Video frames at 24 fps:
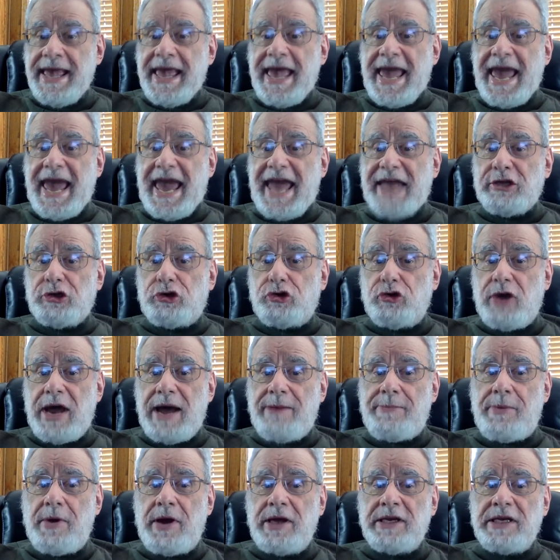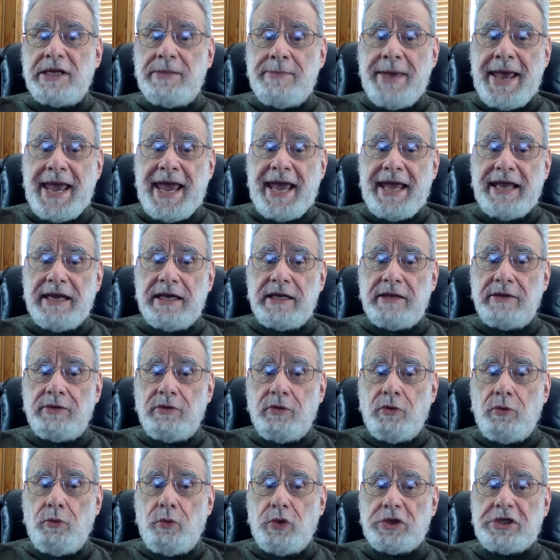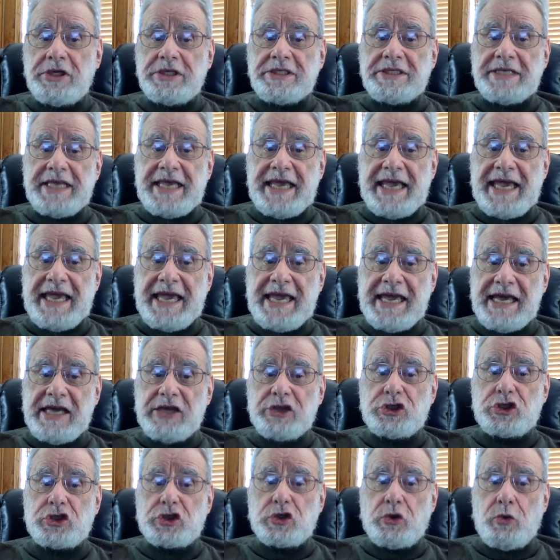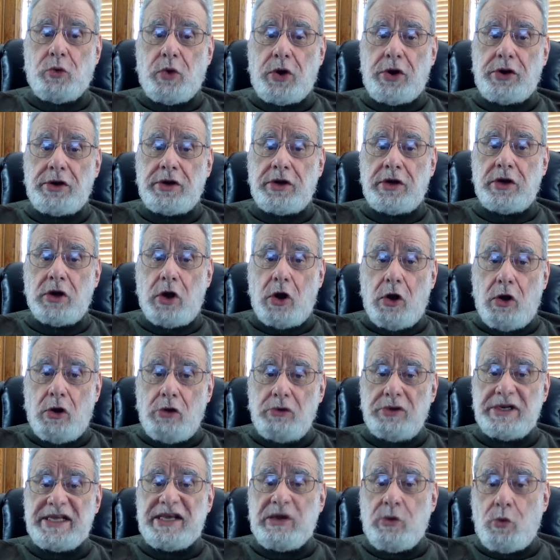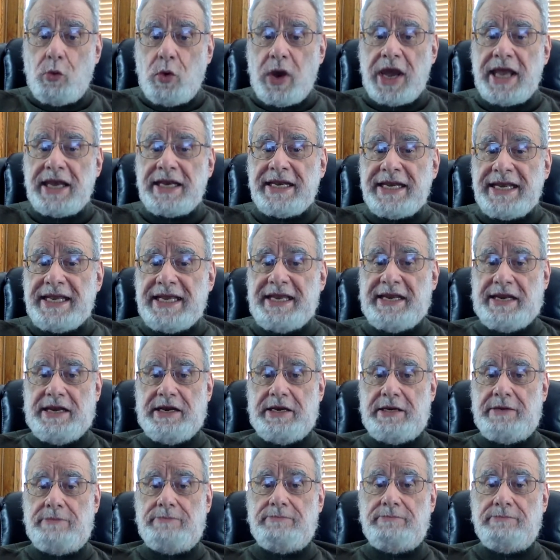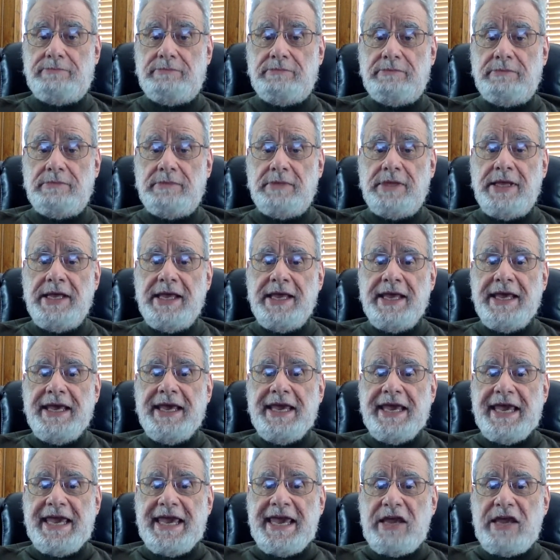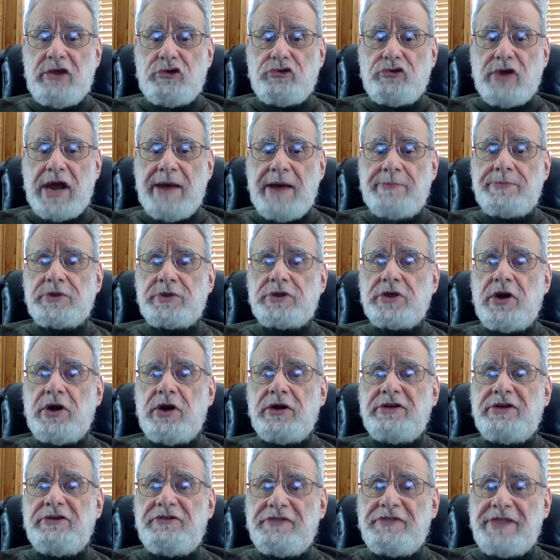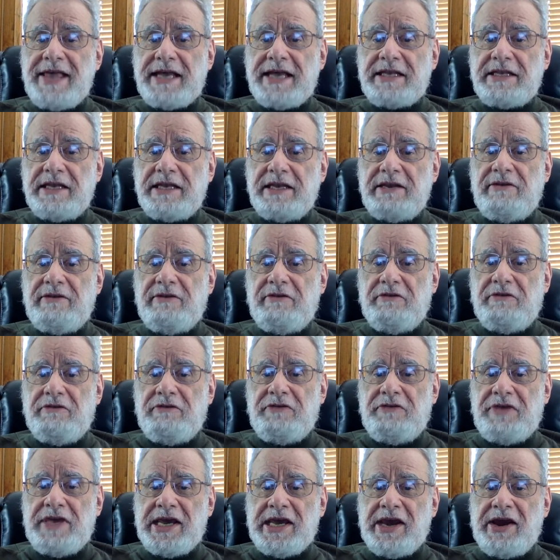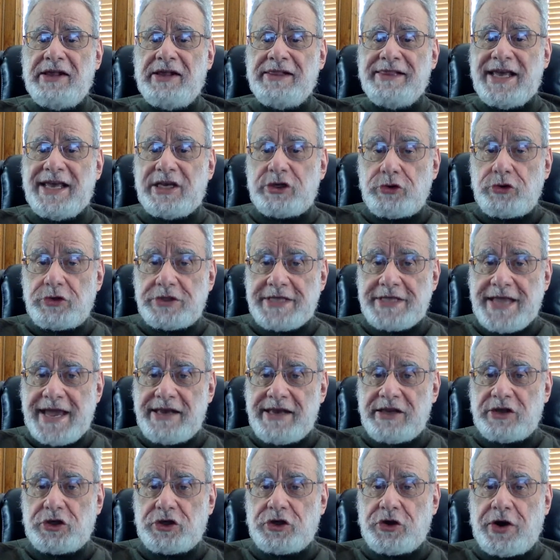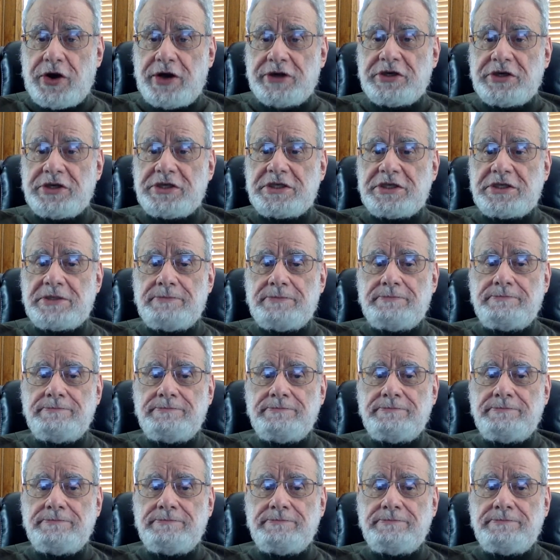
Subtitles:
and drop on demand, which is ink squirted only when needed. Ink drops are deflected via electrostatic charges,